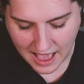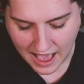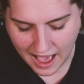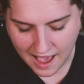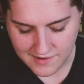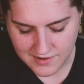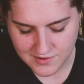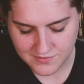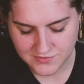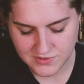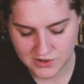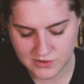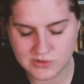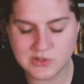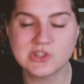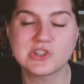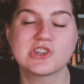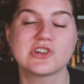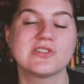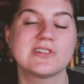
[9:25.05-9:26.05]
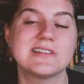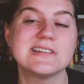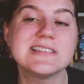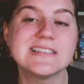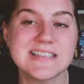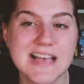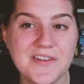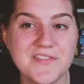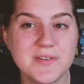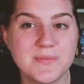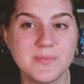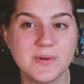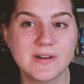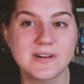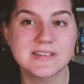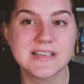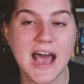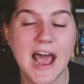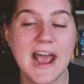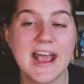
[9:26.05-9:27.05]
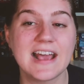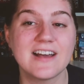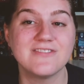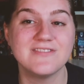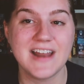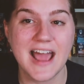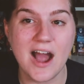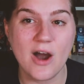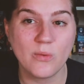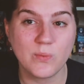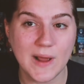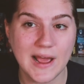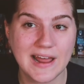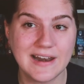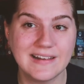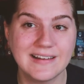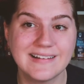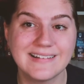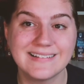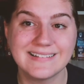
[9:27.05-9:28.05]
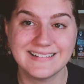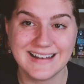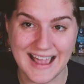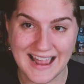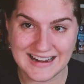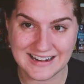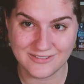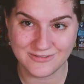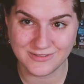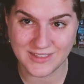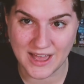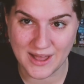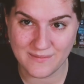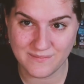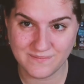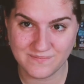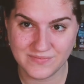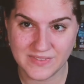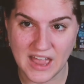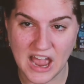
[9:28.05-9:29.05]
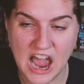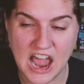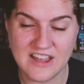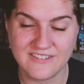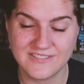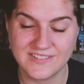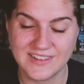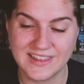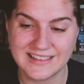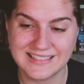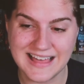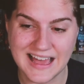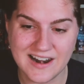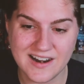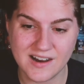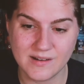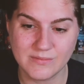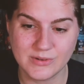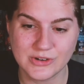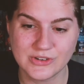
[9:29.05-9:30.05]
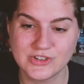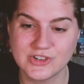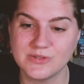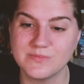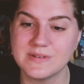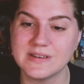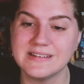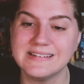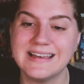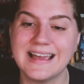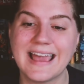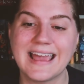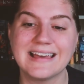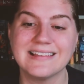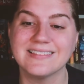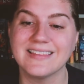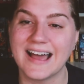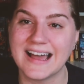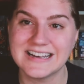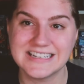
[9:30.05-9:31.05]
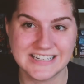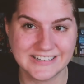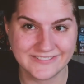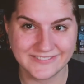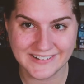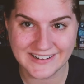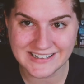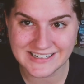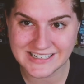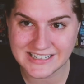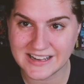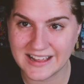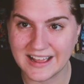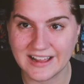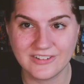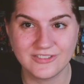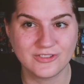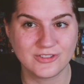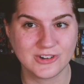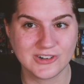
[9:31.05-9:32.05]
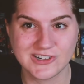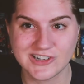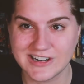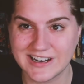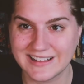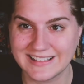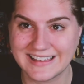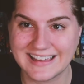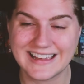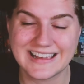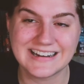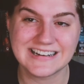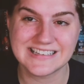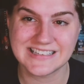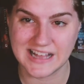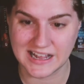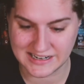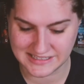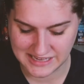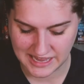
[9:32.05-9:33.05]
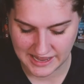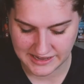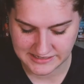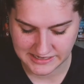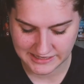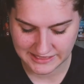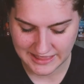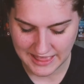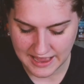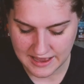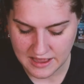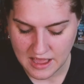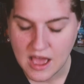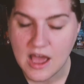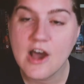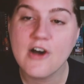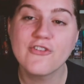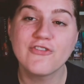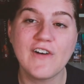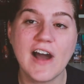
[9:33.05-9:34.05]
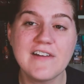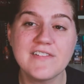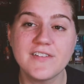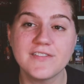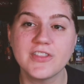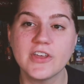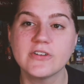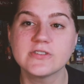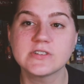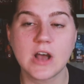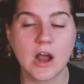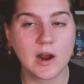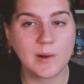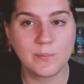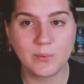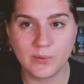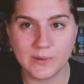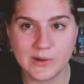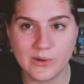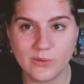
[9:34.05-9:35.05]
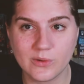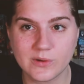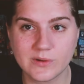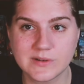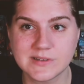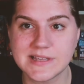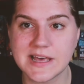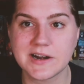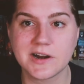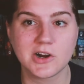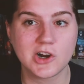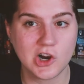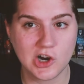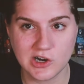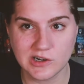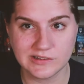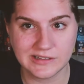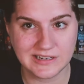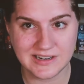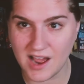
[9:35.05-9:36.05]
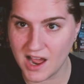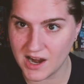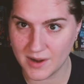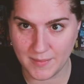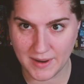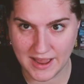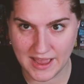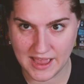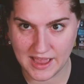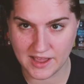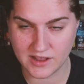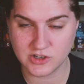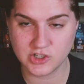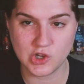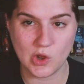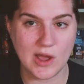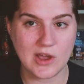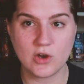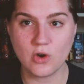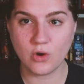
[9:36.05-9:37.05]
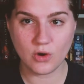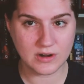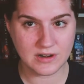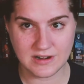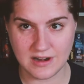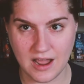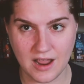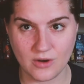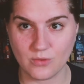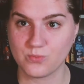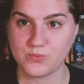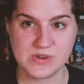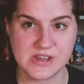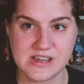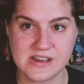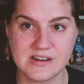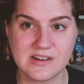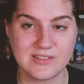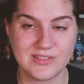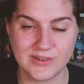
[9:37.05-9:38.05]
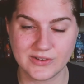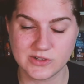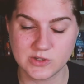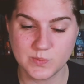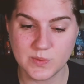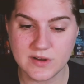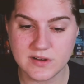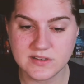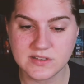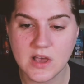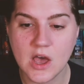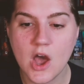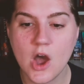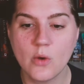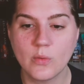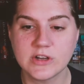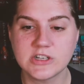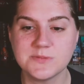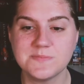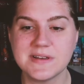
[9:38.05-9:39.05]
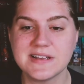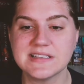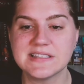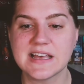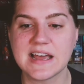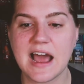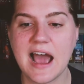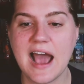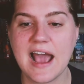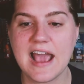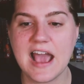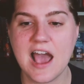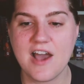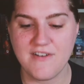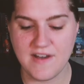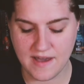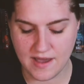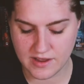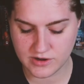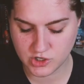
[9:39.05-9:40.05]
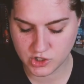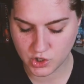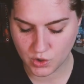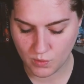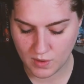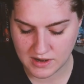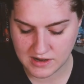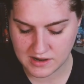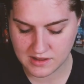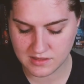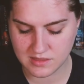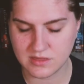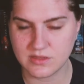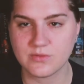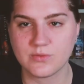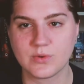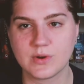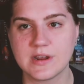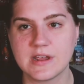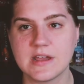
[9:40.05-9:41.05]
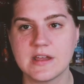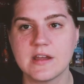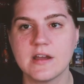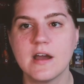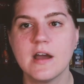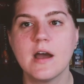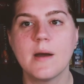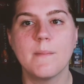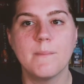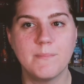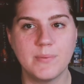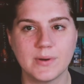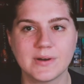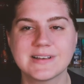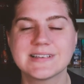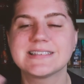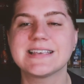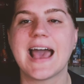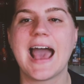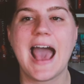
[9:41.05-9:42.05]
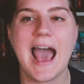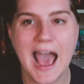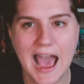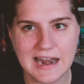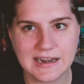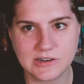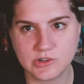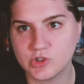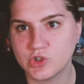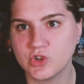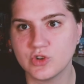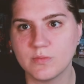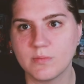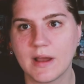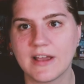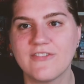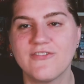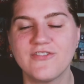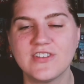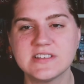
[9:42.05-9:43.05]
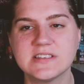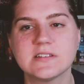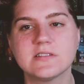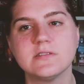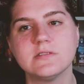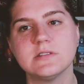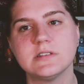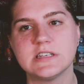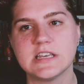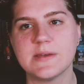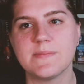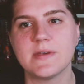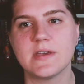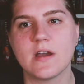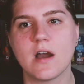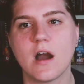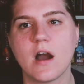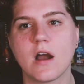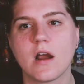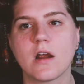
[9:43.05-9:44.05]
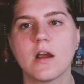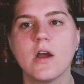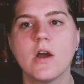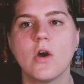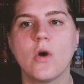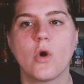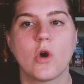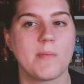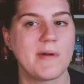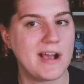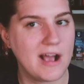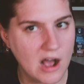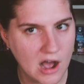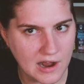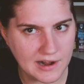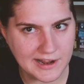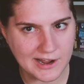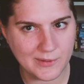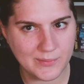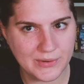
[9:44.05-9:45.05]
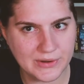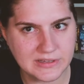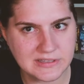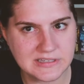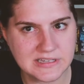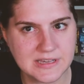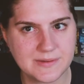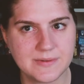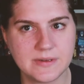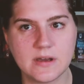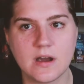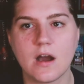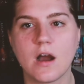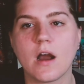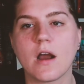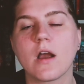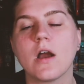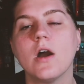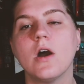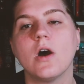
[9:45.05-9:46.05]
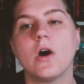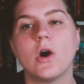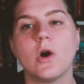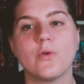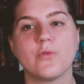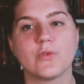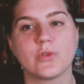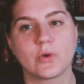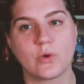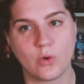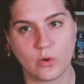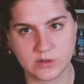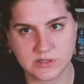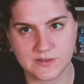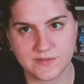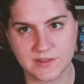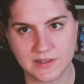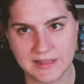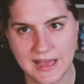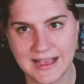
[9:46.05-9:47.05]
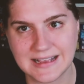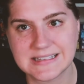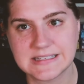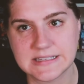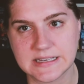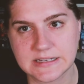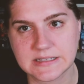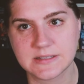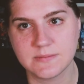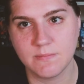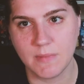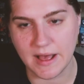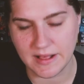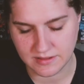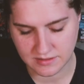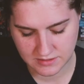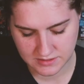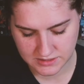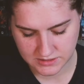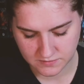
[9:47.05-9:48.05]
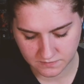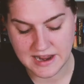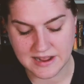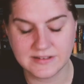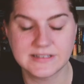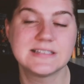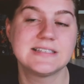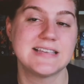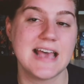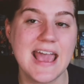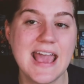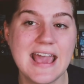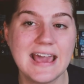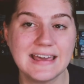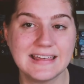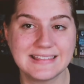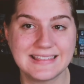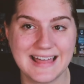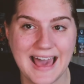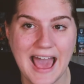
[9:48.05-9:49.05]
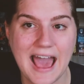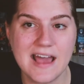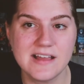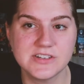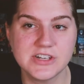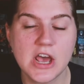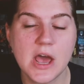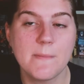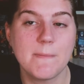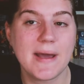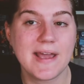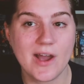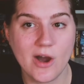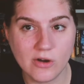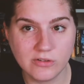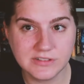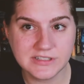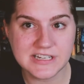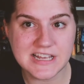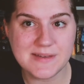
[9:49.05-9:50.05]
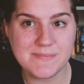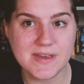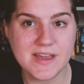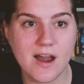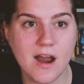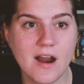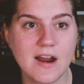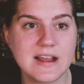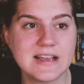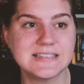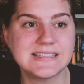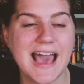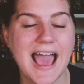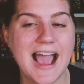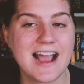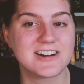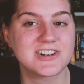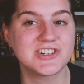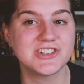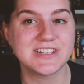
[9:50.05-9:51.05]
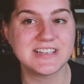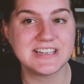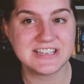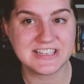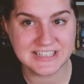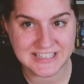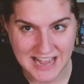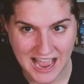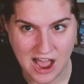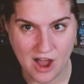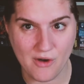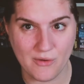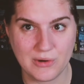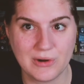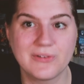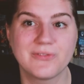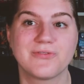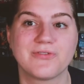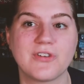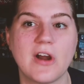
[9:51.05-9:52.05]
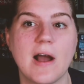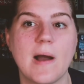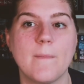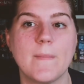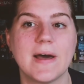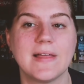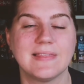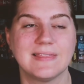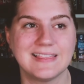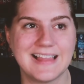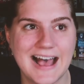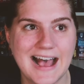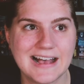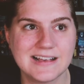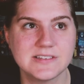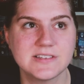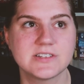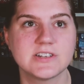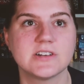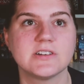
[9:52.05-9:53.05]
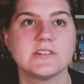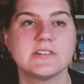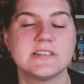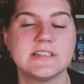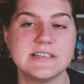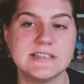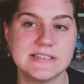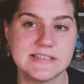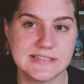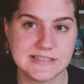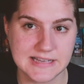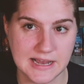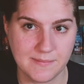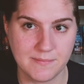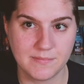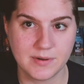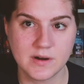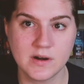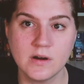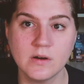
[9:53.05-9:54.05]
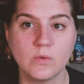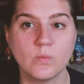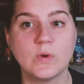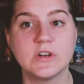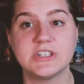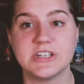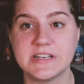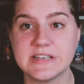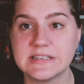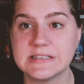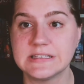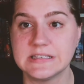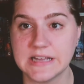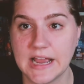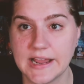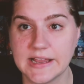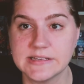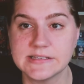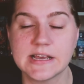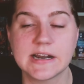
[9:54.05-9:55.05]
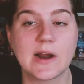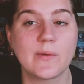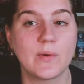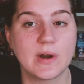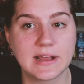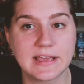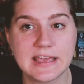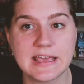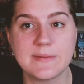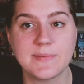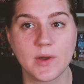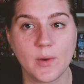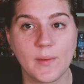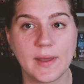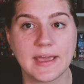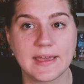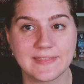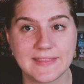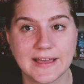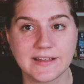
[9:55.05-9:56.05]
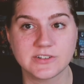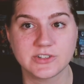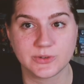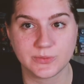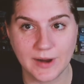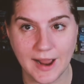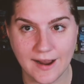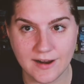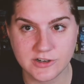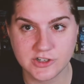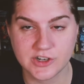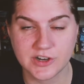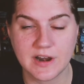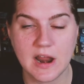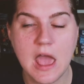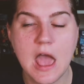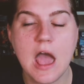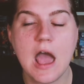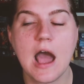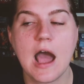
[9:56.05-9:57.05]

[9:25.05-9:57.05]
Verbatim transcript: Out of those 37 books, I have now read 9 of them. I feel like that number should be a lot different. Unfortunately, it is not as high as I'd like. 5 of those are pre-orders that are currently not in my hand, so I could not read those books, which means that I have had 23 books added to my physical TBR or my audiobook TBR over the course of the last 6 months. Now, saying that, my own TBR is actually down from last December, which is nice, and I want to keep going in that direction.